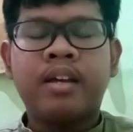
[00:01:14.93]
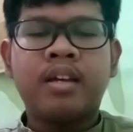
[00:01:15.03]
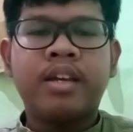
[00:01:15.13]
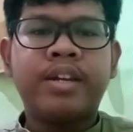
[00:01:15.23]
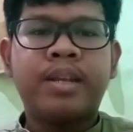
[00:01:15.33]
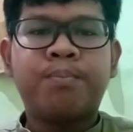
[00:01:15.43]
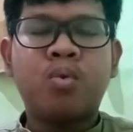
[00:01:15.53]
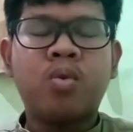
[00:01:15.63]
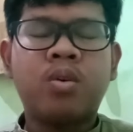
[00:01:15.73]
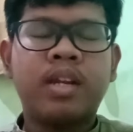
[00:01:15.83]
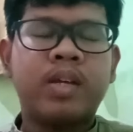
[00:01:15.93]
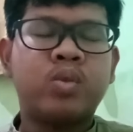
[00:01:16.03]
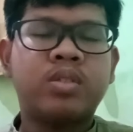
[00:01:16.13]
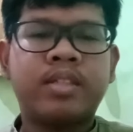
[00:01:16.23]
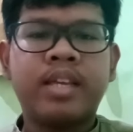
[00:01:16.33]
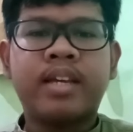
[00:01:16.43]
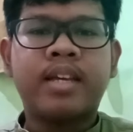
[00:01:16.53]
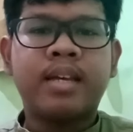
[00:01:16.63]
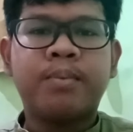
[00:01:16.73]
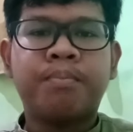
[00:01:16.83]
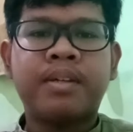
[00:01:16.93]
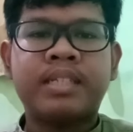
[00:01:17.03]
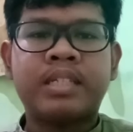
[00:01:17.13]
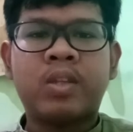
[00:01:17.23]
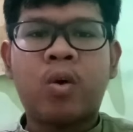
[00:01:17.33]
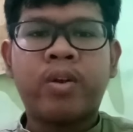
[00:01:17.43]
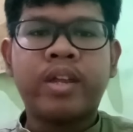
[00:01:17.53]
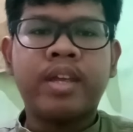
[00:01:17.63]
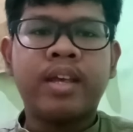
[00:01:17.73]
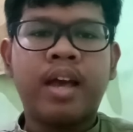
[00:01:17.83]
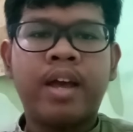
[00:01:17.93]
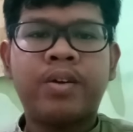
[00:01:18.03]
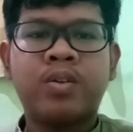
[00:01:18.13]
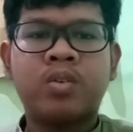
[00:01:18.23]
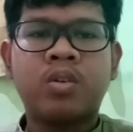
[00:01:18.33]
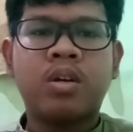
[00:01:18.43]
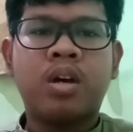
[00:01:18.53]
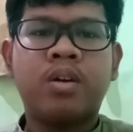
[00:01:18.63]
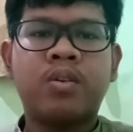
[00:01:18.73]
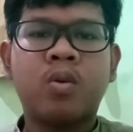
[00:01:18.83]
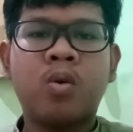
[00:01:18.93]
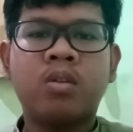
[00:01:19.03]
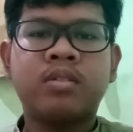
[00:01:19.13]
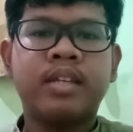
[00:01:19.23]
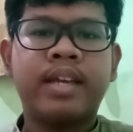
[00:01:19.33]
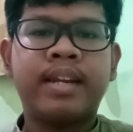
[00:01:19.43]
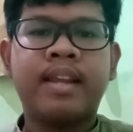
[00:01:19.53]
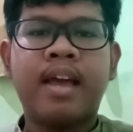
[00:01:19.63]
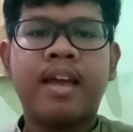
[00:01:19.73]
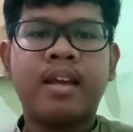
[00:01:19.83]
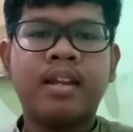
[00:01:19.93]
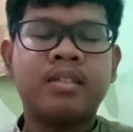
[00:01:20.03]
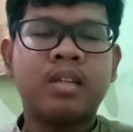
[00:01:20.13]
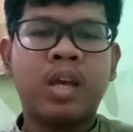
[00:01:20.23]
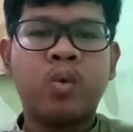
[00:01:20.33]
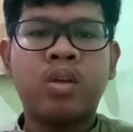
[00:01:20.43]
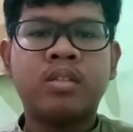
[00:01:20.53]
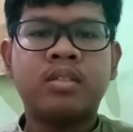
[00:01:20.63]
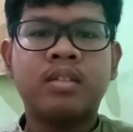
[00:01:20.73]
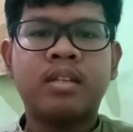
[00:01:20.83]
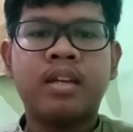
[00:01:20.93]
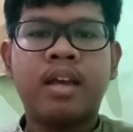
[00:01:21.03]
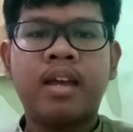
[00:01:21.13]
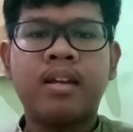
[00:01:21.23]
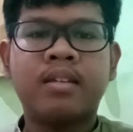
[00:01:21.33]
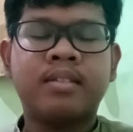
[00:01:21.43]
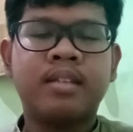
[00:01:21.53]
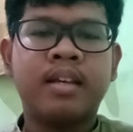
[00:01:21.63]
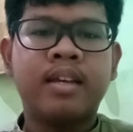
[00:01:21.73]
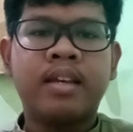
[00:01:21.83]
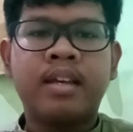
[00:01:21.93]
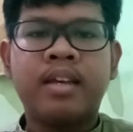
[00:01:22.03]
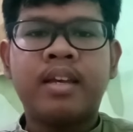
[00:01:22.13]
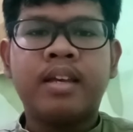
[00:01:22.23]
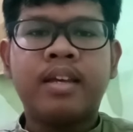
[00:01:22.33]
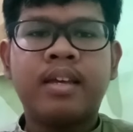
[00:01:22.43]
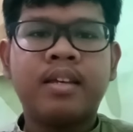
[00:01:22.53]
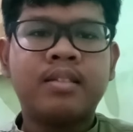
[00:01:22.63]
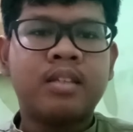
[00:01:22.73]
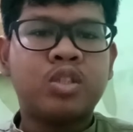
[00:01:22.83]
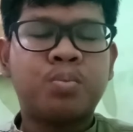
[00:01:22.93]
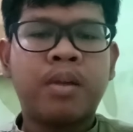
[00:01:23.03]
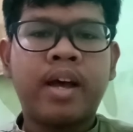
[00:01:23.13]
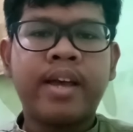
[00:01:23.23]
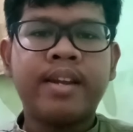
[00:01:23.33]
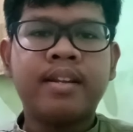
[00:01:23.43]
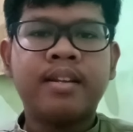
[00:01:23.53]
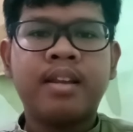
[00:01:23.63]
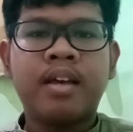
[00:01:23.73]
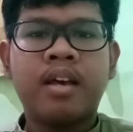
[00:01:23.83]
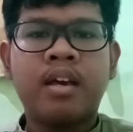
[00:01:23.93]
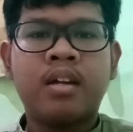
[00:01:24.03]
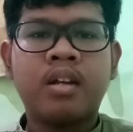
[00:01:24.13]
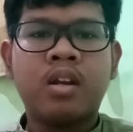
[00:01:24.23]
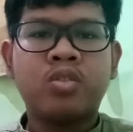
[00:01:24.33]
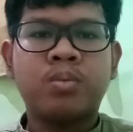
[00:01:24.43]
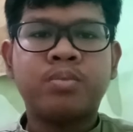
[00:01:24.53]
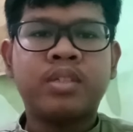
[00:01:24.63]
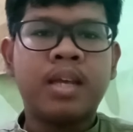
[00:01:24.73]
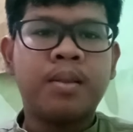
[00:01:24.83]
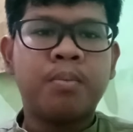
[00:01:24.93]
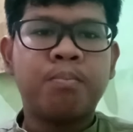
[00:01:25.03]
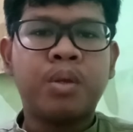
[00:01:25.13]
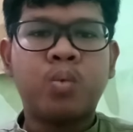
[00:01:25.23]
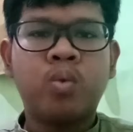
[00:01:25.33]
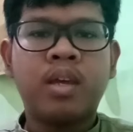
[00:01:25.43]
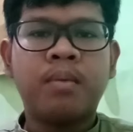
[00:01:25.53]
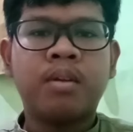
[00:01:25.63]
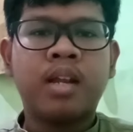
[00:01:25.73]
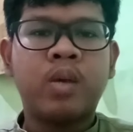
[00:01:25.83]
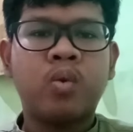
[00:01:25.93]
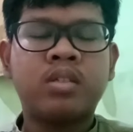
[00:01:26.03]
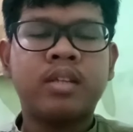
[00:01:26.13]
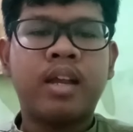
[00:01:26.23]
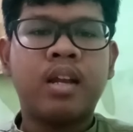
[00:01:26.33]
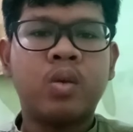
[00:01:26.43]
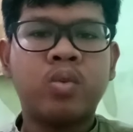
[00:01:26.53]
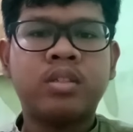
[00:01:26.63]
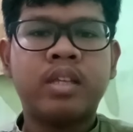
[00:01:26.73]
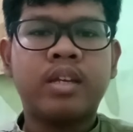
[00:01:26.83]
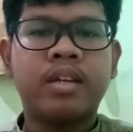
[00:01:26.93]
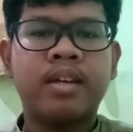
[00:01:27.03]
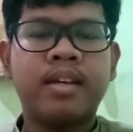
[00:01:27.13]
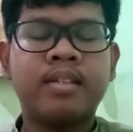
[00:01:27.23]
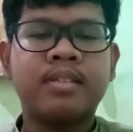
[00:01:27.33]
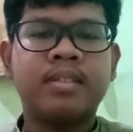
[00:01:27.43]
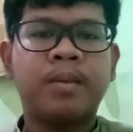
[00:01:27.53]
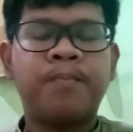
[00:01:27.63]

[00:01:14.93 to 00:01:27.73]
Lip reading: In the book Linguistic, Basic Theory and Rules in English Language, English, is explain the relationship between language and linguistic is